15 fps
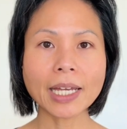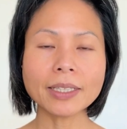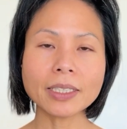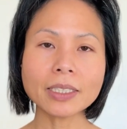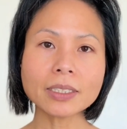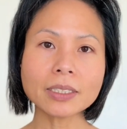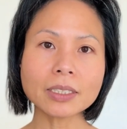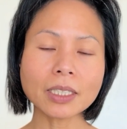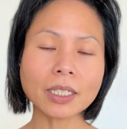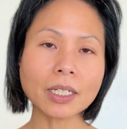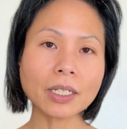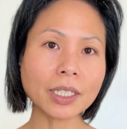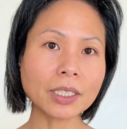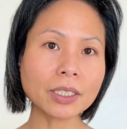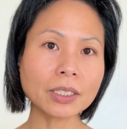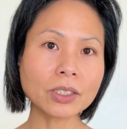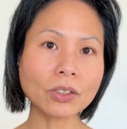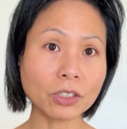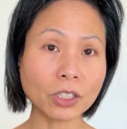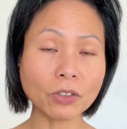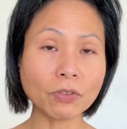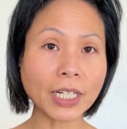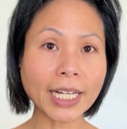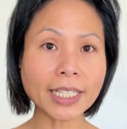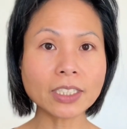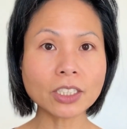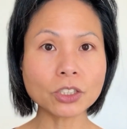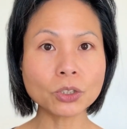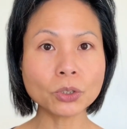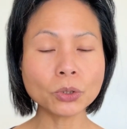and this is
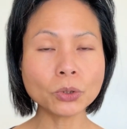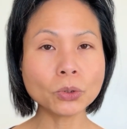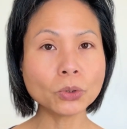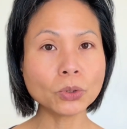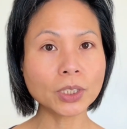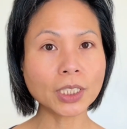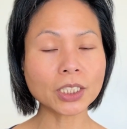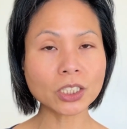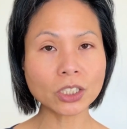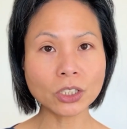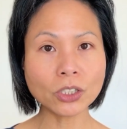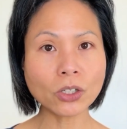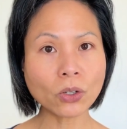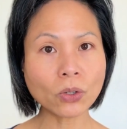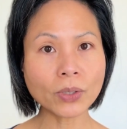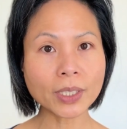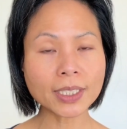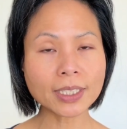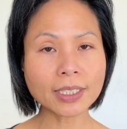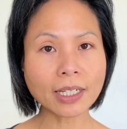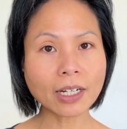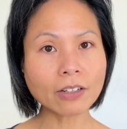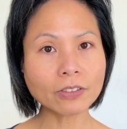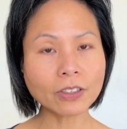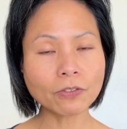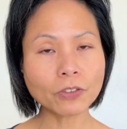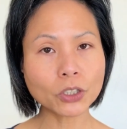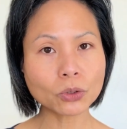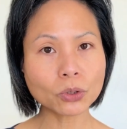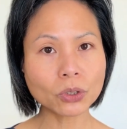related to the snow itself, the
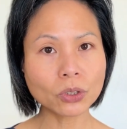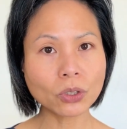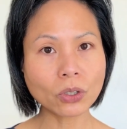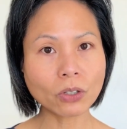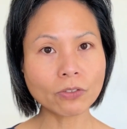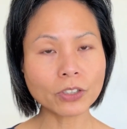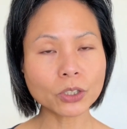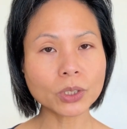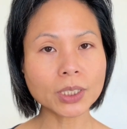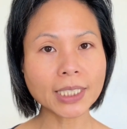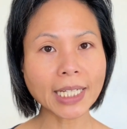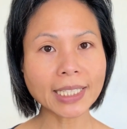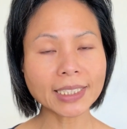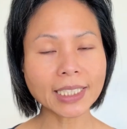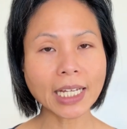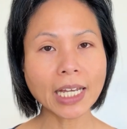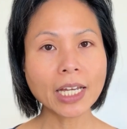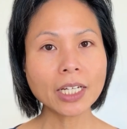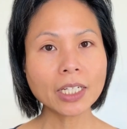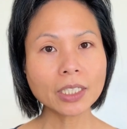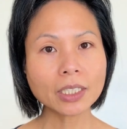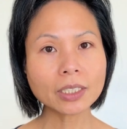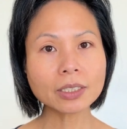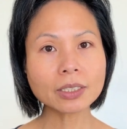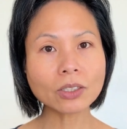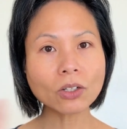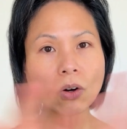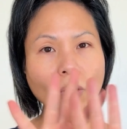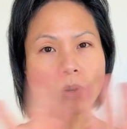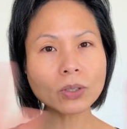visual snow or visual static, just
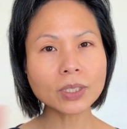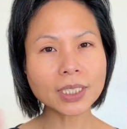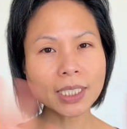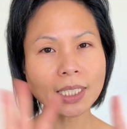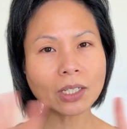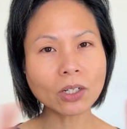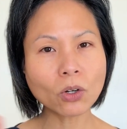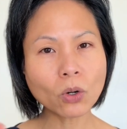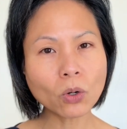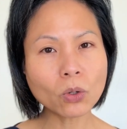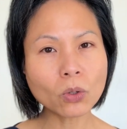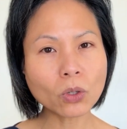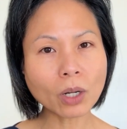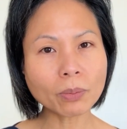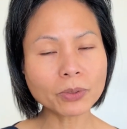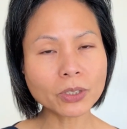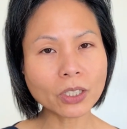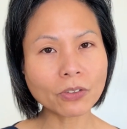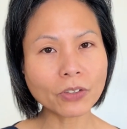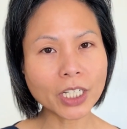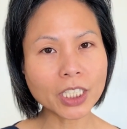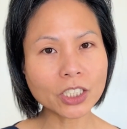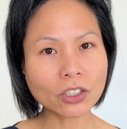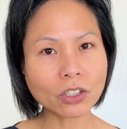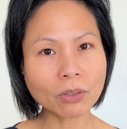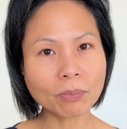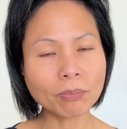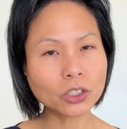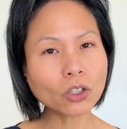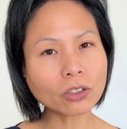causing a whole obscuration
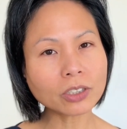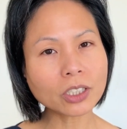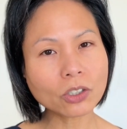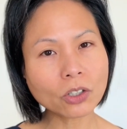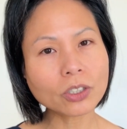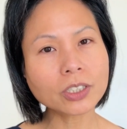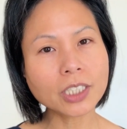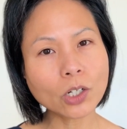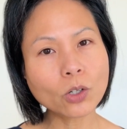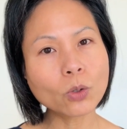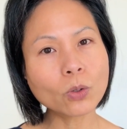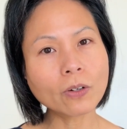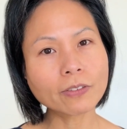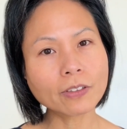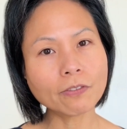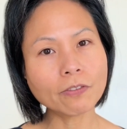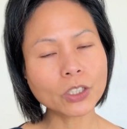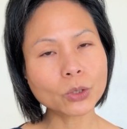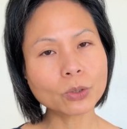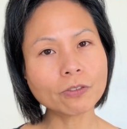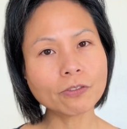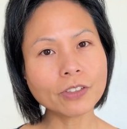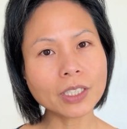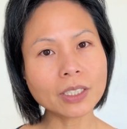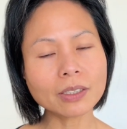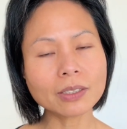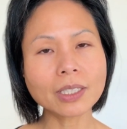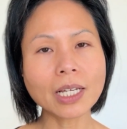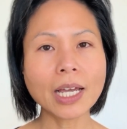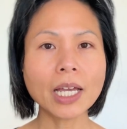of dots across the whole of the visual
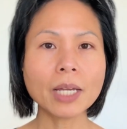field.